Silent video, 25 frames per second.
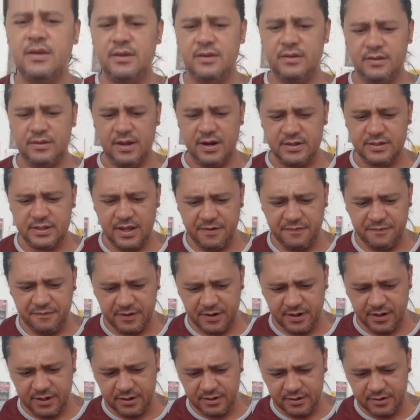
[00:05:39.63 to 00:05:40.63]
There's
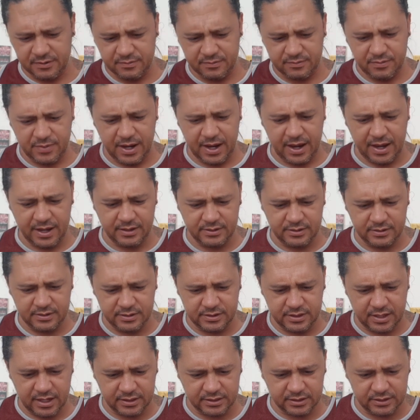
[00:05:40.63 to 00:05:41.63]
anything bad in
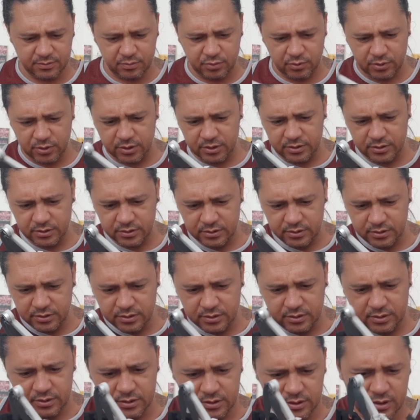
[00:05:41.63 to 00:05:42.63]
this ESC board
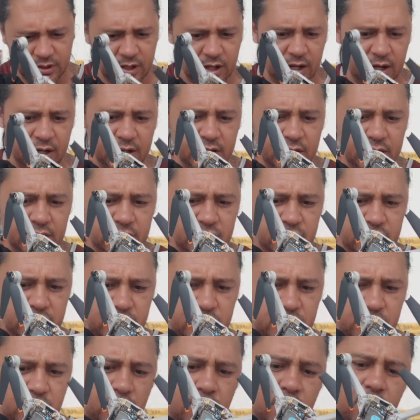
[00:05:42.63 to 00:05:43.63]
and I need to
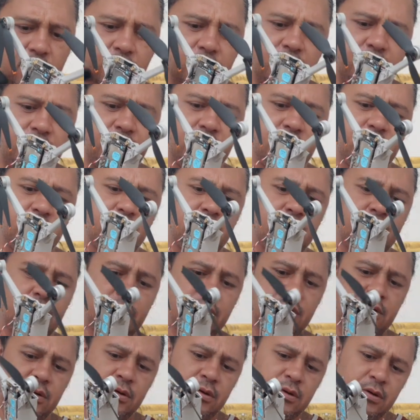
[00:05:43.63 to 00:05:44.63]
solve
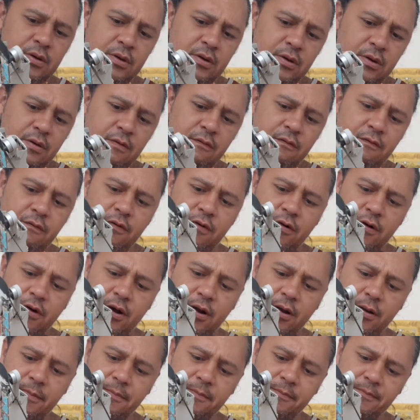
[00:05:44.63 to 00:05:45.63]

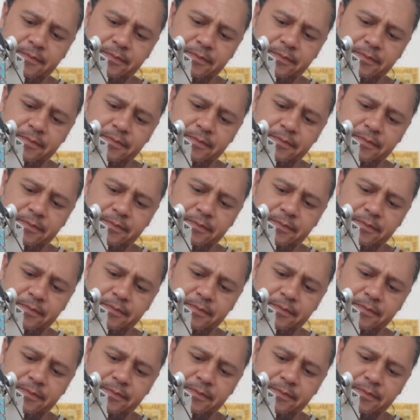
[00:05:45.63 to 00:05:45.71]
for